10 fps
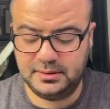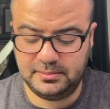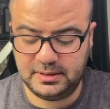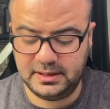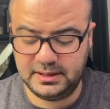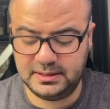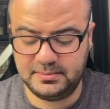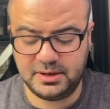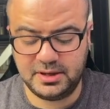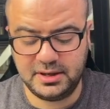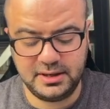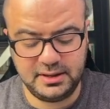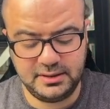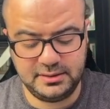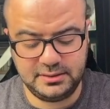place my
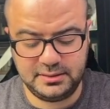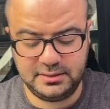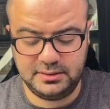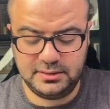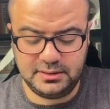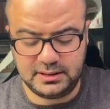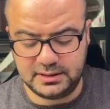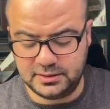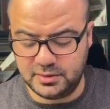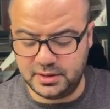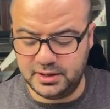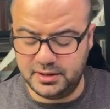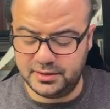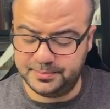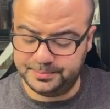set square here,